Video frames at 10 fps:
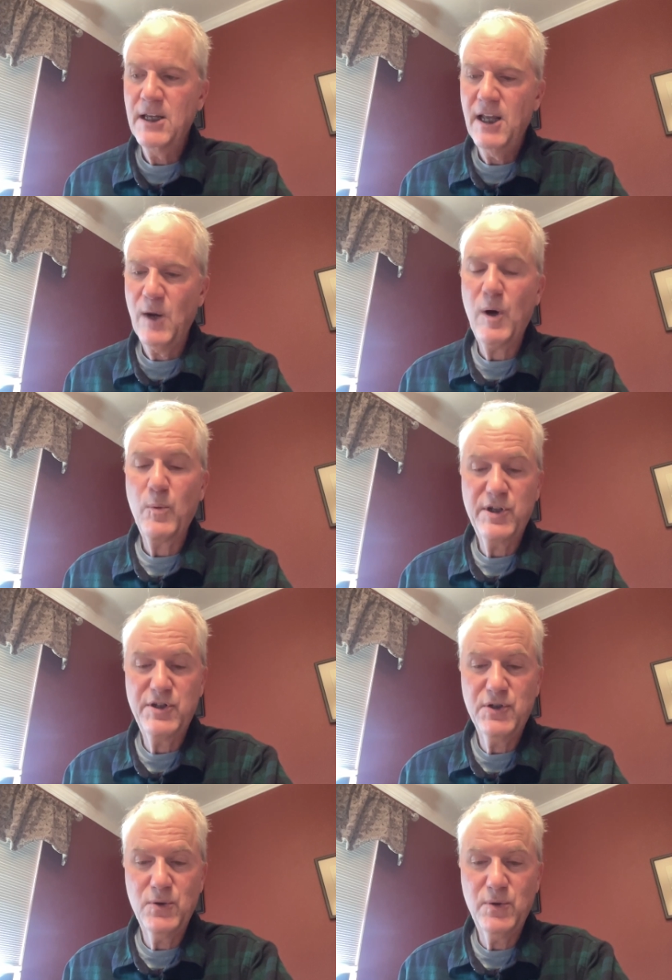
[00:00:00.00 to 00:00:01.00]
And what we
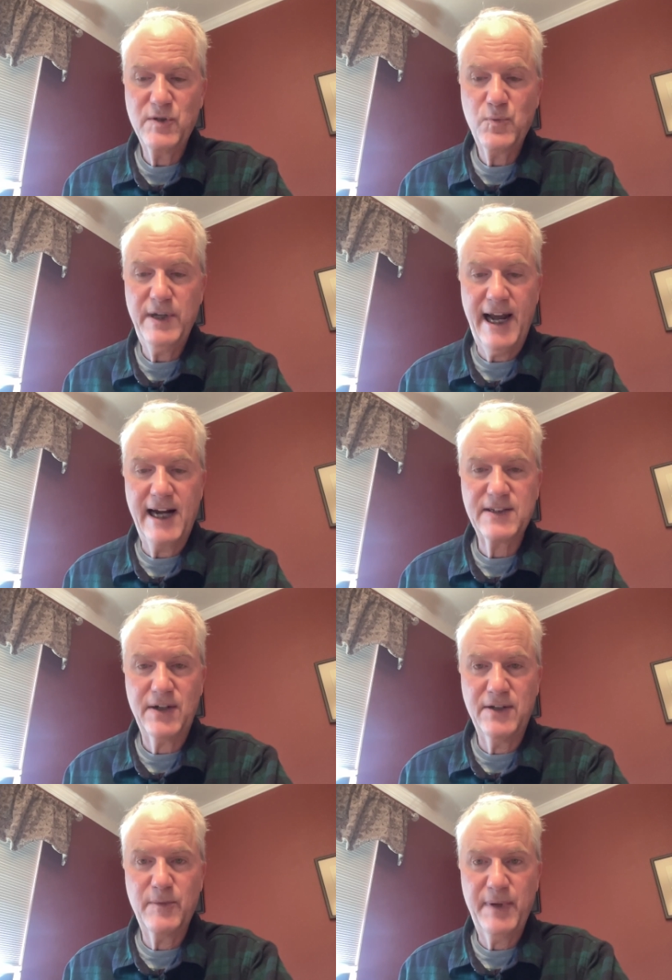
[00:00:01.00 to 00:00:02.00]
do is we act
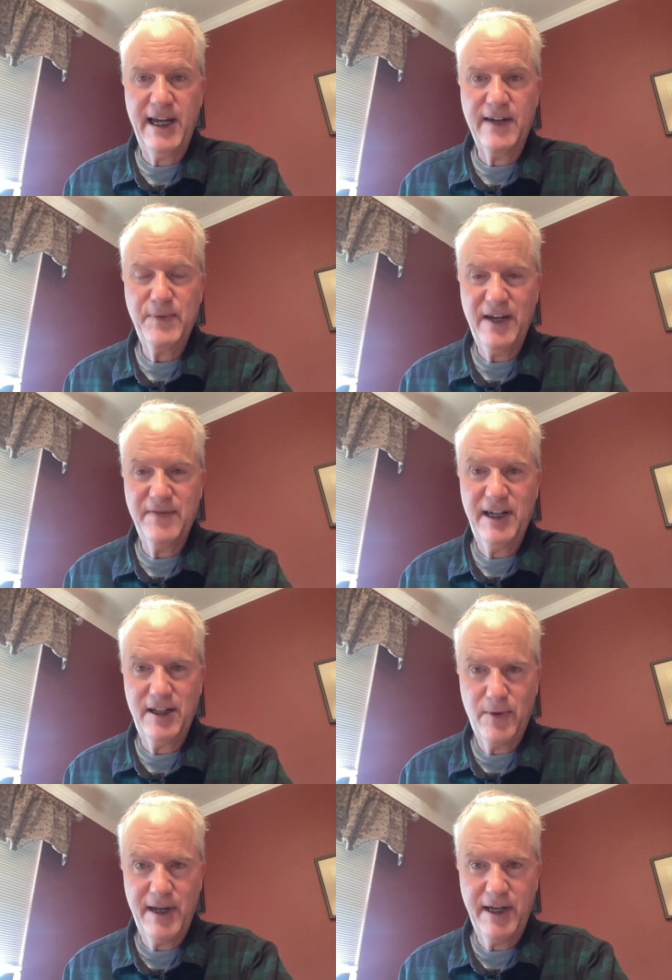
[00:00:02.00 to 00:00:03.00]
on their behalf. We have an
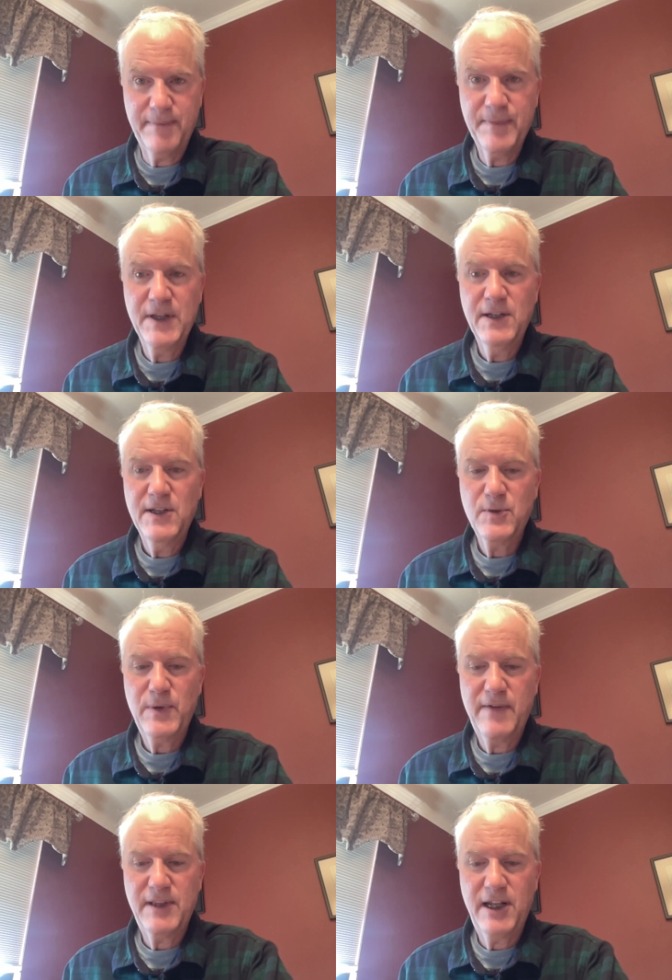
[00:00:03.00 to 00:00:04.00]
LOA, so
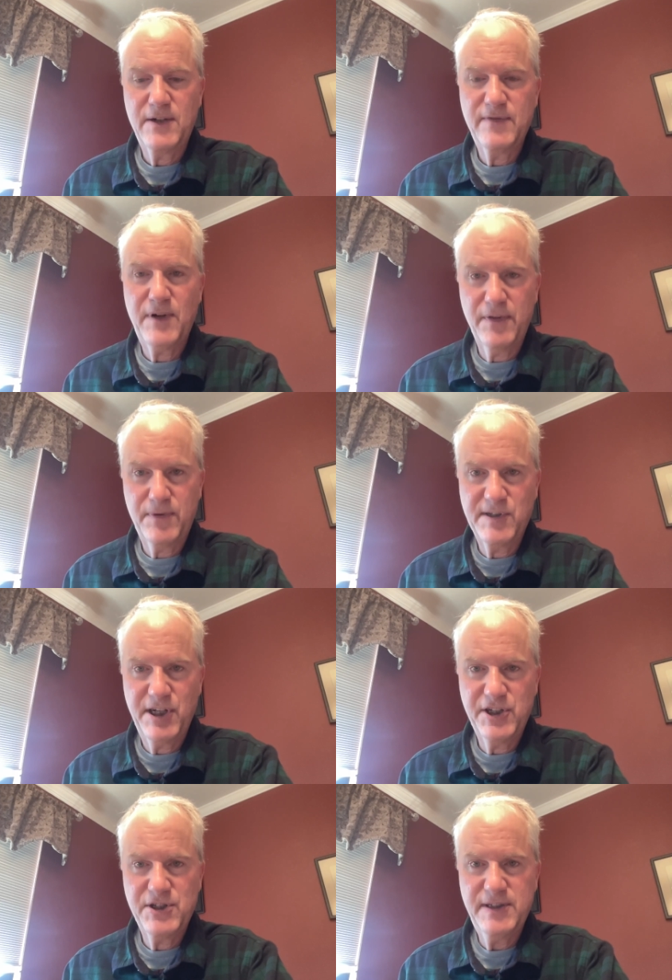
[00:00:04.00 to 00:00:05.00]
we have a letter of authorization